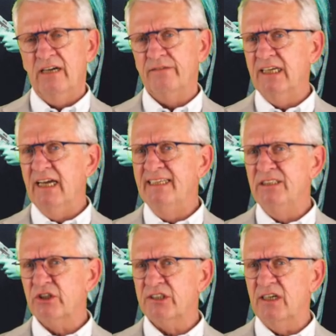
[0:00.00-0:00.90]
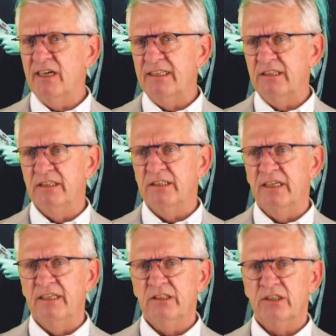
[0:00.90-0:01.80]
having insight in
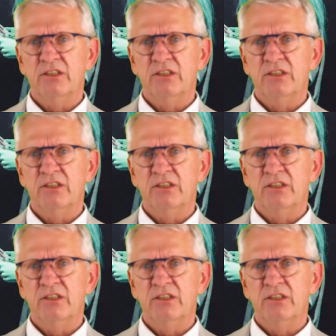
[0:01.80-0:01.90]
things.